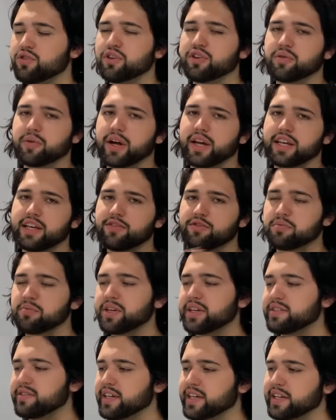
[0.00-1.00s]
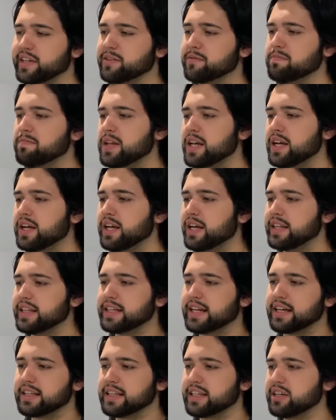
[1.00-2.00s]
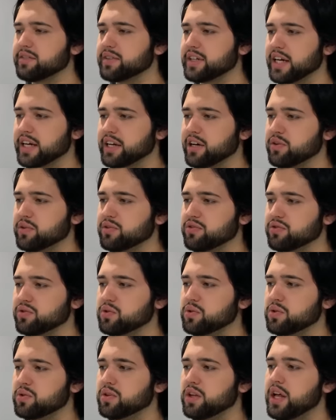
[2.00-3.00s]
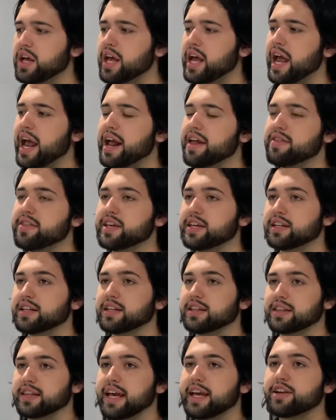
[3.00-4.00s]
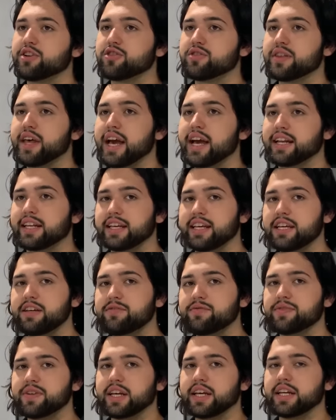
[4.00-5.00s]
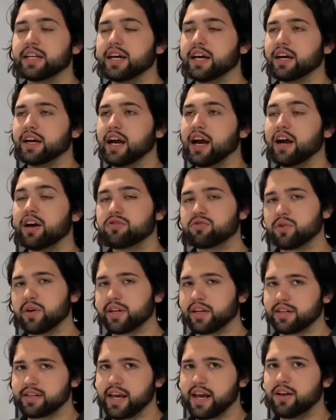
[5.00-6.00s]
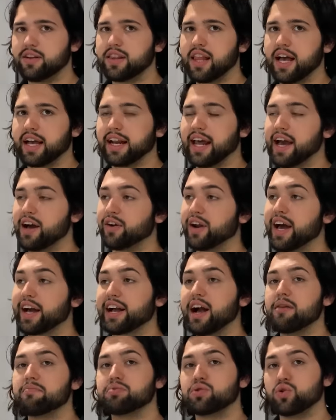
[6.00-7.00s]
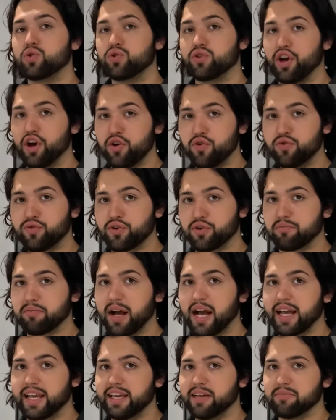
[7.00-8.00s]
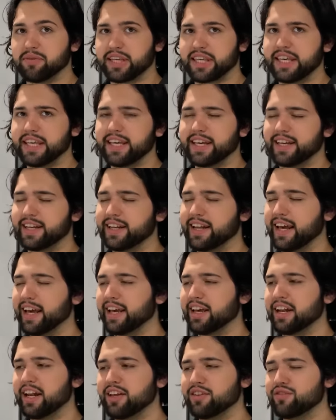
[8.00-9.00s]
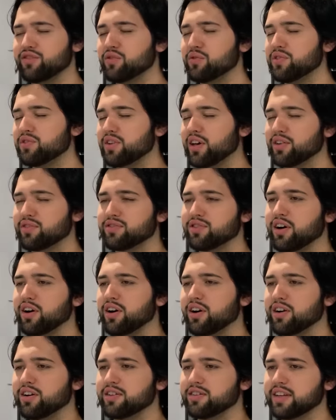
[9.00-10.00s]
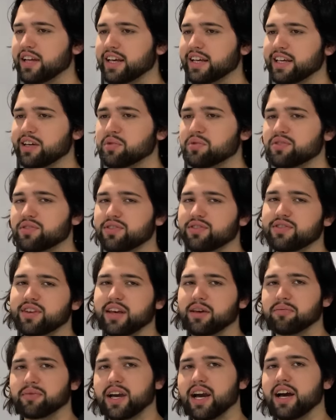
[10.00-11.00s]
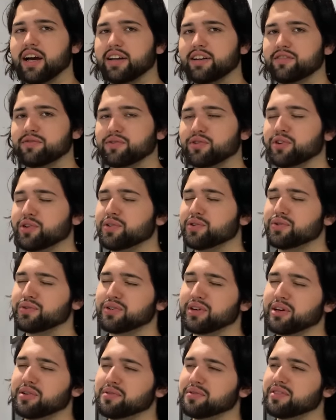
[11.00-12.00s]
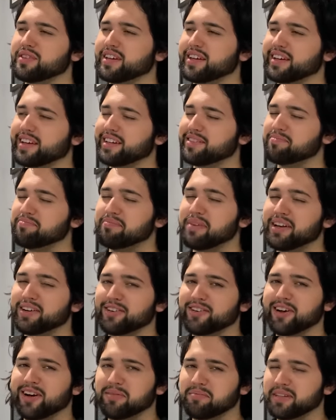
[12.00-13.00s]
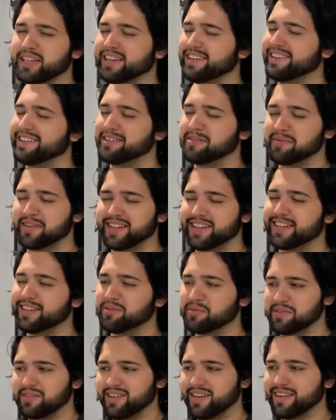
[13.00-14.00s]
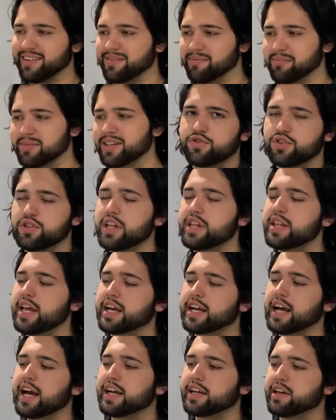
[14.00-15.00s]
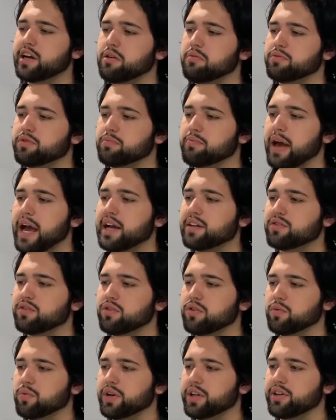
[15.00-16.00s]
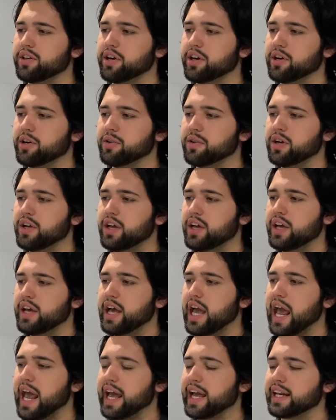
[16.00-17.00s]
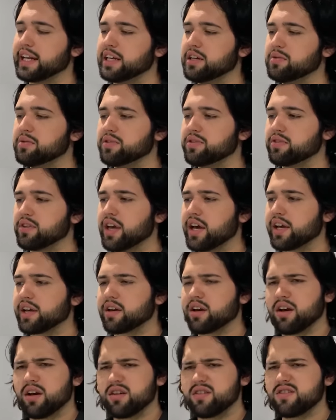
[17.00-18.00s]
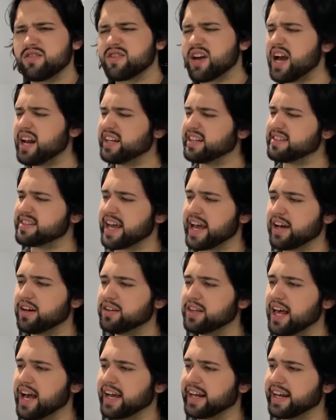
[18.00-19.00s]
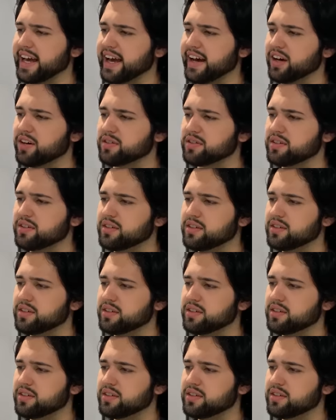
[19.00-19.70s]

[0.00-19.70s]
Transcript: So anyway, he gives me a ticket, and then I leave and I go to school. And then later that evening, I also had a taillight out. I got pulled over by him again. And as soon as I saw, like, it was the same kind of cruiser, I was like, it better not be him. And then it was him. So then that guy comes back to the window and he was like, you got a taillight out?